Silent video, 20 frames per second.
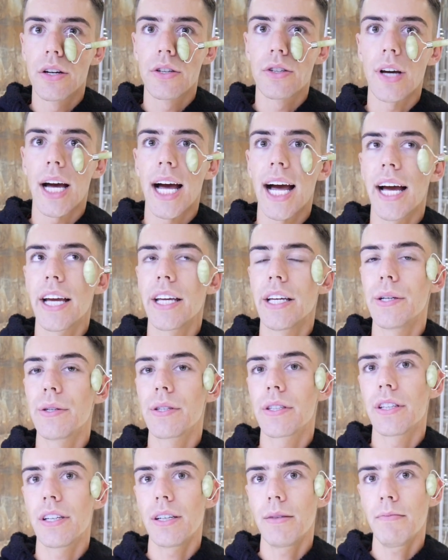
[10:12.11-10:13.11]
so I
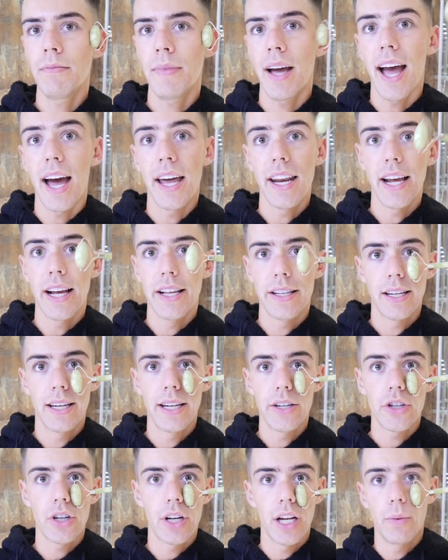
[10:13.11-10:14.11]
use them, and it is
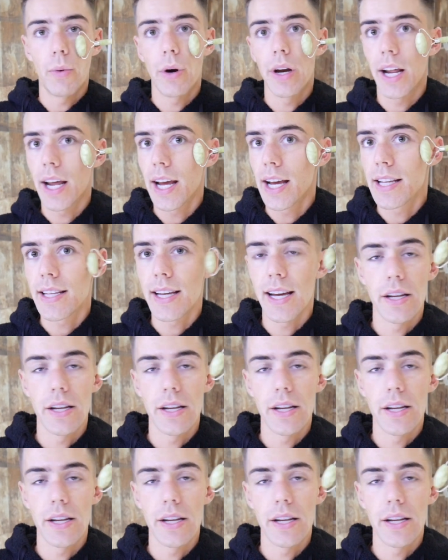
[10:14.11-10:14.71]
literally what it is.